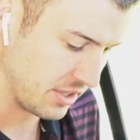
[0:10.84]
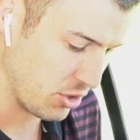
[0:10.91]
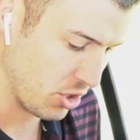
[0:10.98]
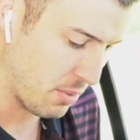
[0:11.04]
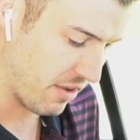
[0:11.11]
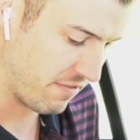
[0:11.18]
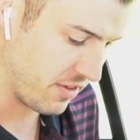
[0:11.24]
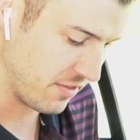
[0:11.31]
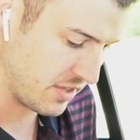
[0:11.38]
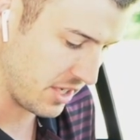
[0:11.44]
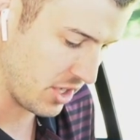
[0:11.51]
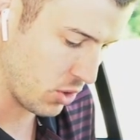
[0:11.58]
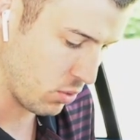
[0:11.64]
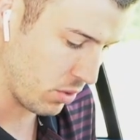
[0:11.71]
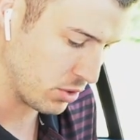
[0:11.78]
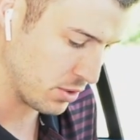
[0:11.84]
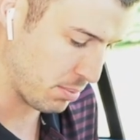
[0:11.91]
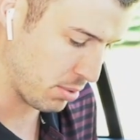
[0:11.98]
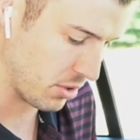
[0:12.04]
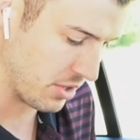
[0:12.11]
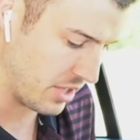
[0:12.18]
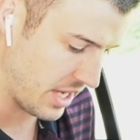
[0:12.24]
you're doing about fifteen quotes
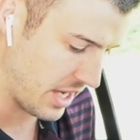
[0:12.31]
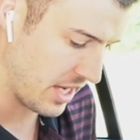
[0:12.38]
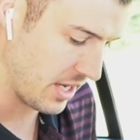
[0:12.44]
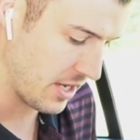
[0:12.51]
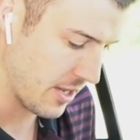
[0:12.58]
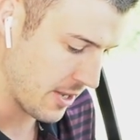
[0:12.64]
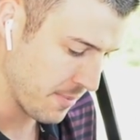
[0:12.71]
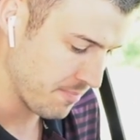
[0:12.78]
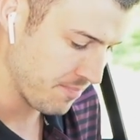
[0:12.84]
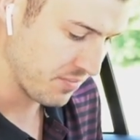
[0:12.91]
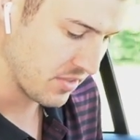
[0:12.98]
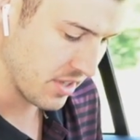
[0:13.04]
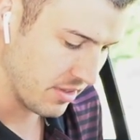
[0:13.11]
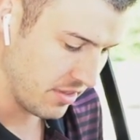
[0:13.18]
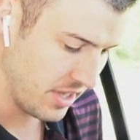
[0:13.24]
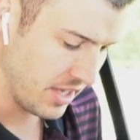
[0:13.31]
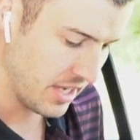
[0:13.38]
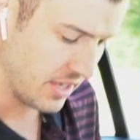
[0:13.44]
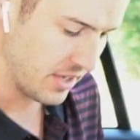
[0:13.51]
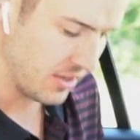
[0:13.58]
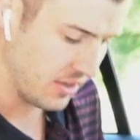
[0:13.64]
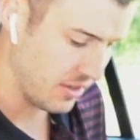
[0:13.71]
per day,
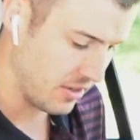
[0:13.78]
then